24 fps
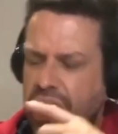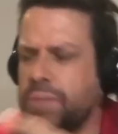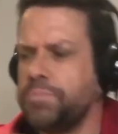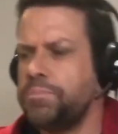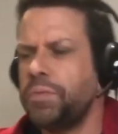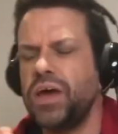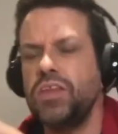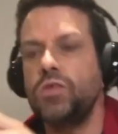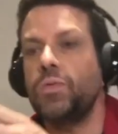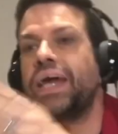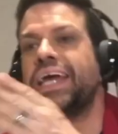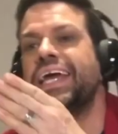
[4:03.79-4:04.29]

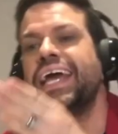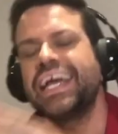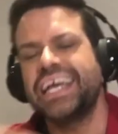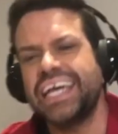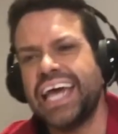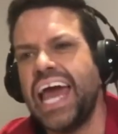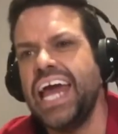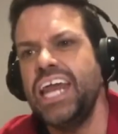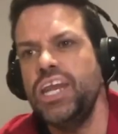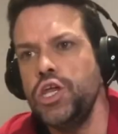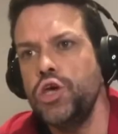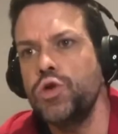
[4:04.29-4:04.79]
And by the way,
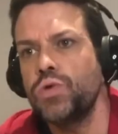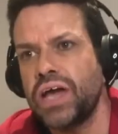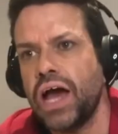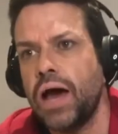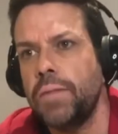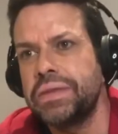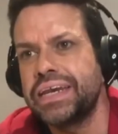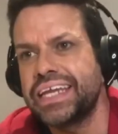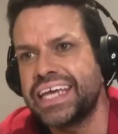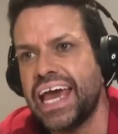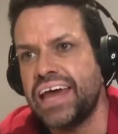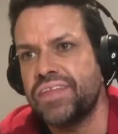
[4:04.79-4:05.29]
can you
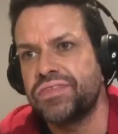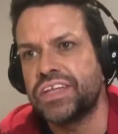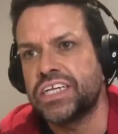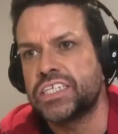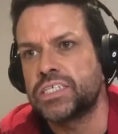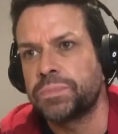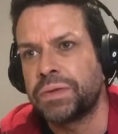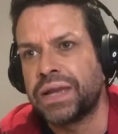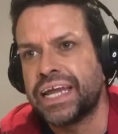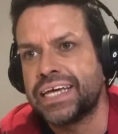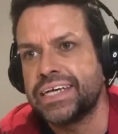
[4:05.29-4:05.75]
come and get this,